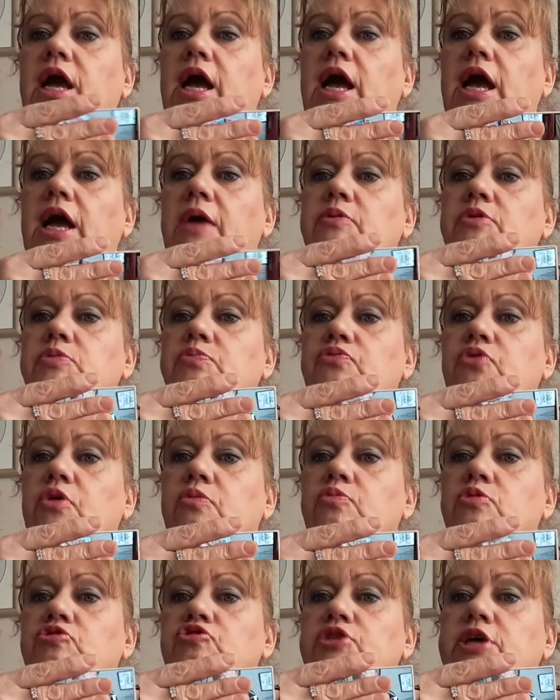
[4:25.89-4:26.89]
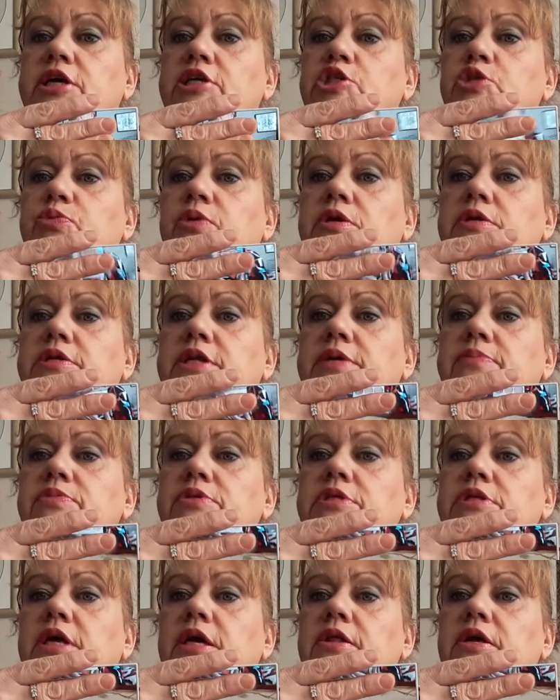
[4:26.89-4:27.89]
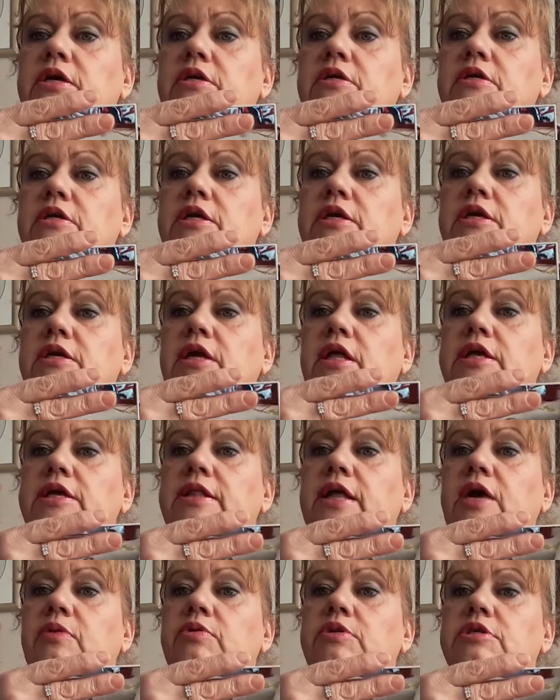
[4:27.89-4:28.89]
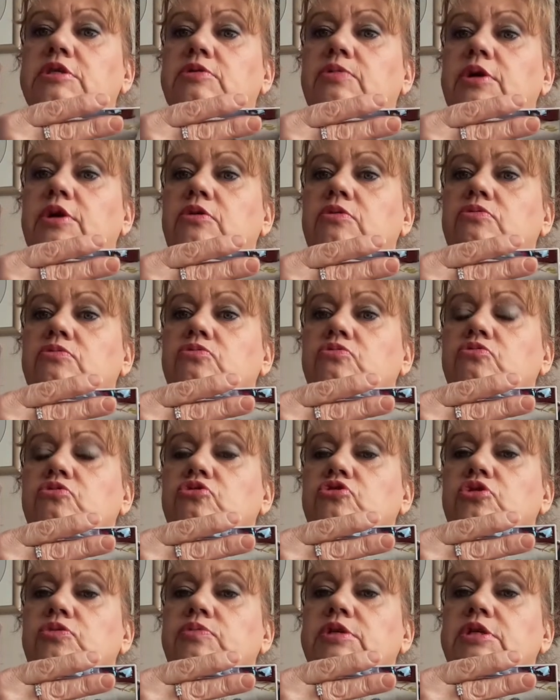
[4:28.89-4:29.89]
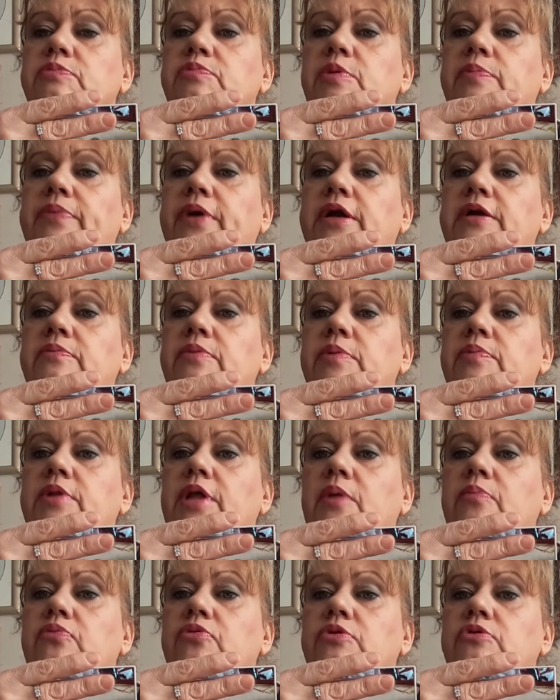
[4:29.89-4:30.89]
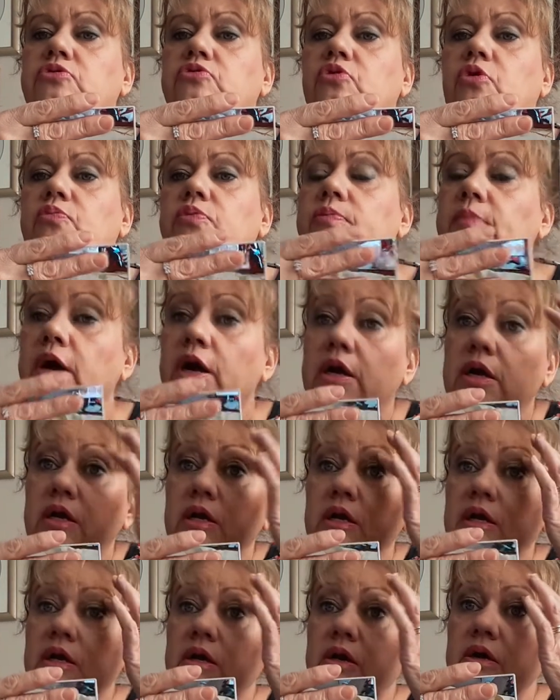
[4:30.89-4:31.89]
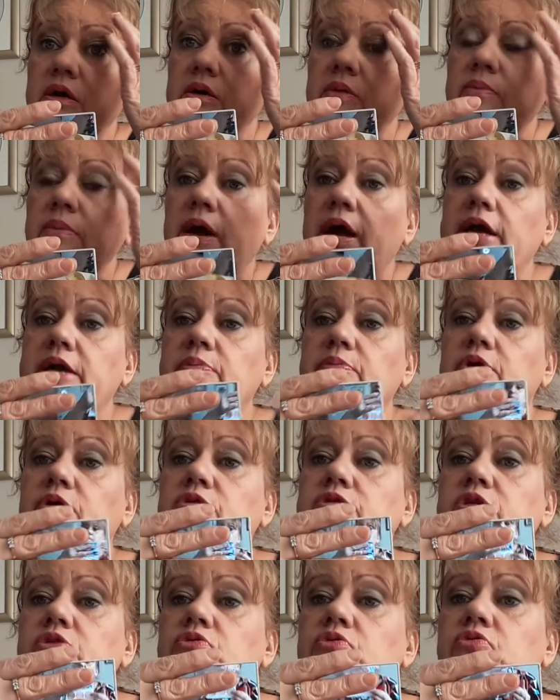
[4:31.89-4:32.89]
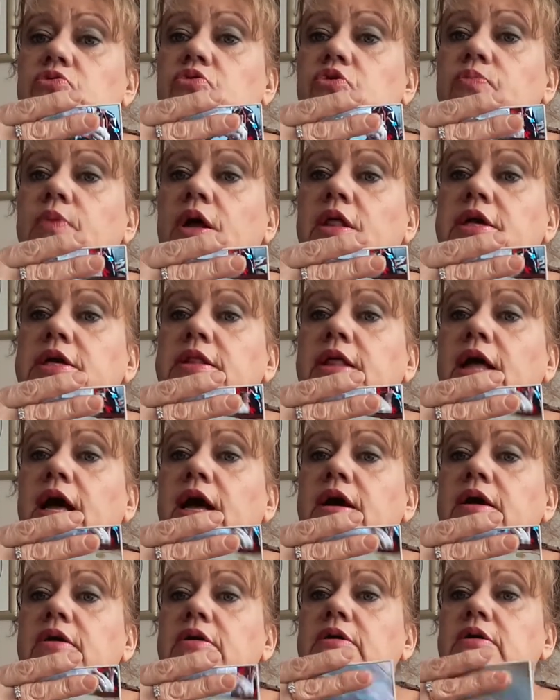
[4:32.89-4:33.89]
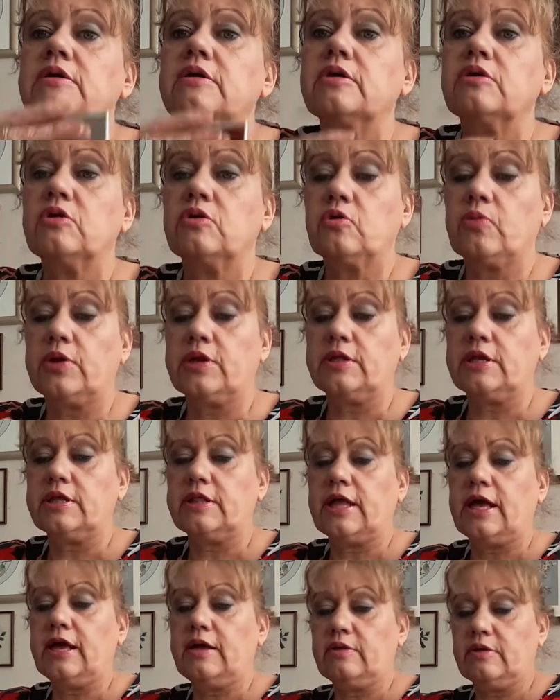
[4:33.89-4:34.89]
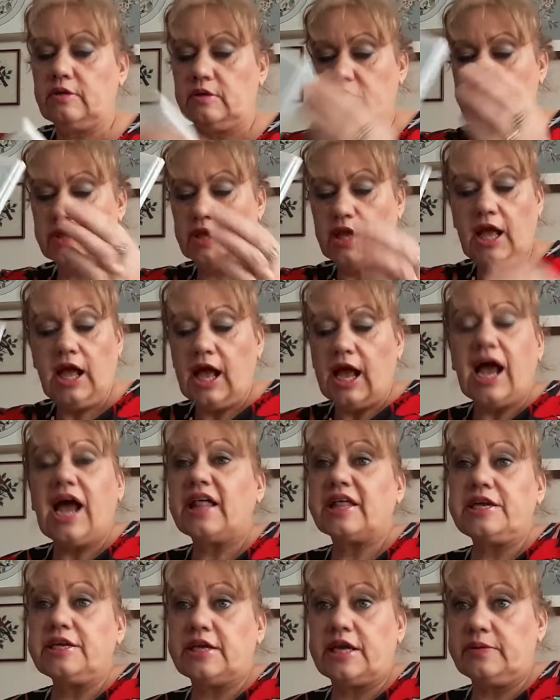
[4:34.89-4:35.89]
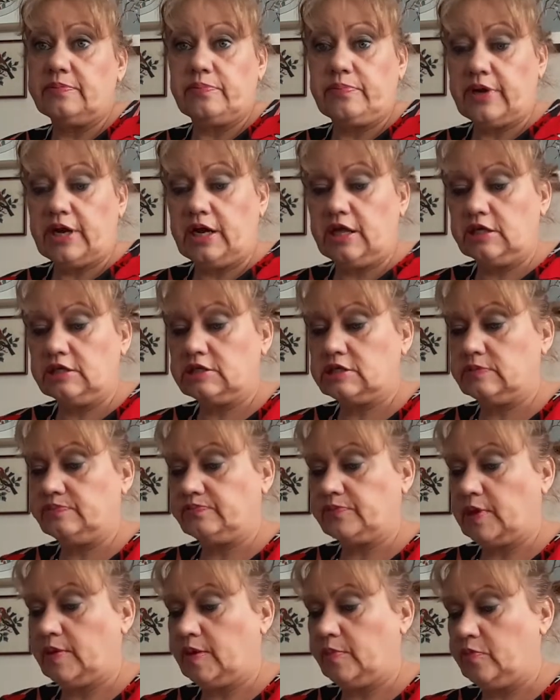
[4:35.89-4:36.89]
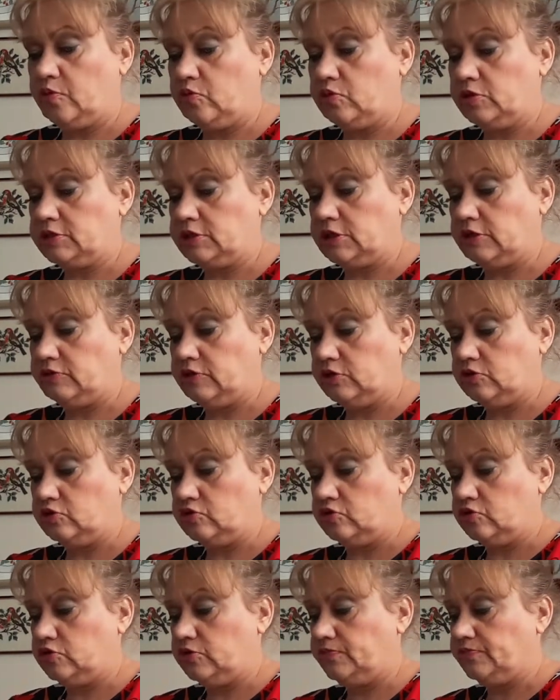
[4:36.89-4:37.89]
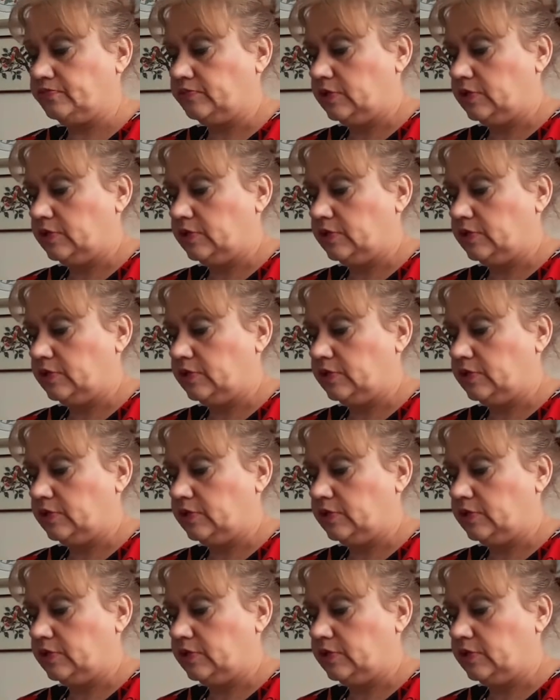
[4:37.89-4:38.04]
I would probably try swirling them together. Yeah, I like that one as well. Not sure with the pink, maybe that put on top of my eyebrows, I don't know, but I like that. Quite like that. I like getting palettes in my boxes, I really do.